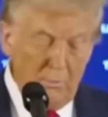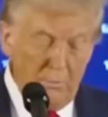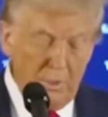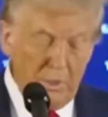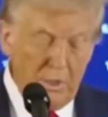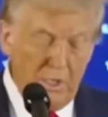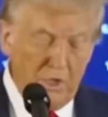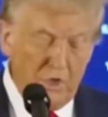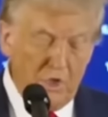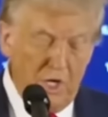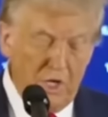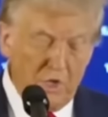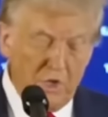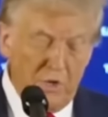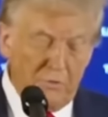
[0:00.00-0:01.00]
But they
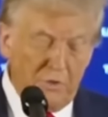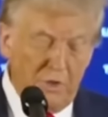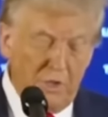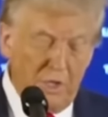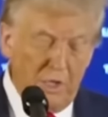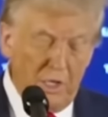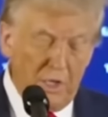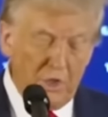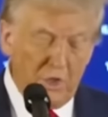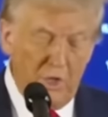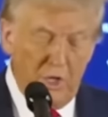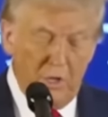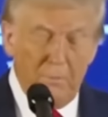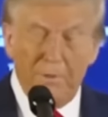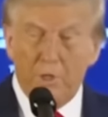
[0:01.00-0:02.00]
change after the
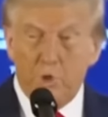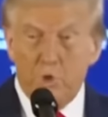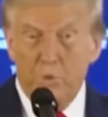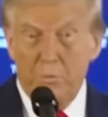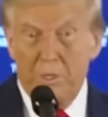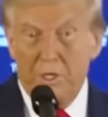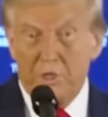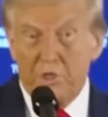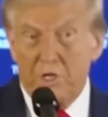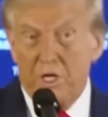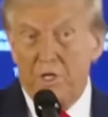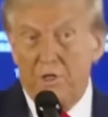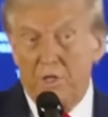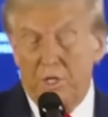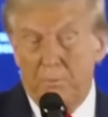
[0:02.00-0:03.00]
election in about 2 minutes, and
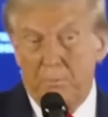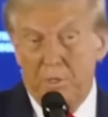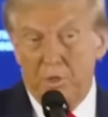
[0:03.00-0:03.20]
I think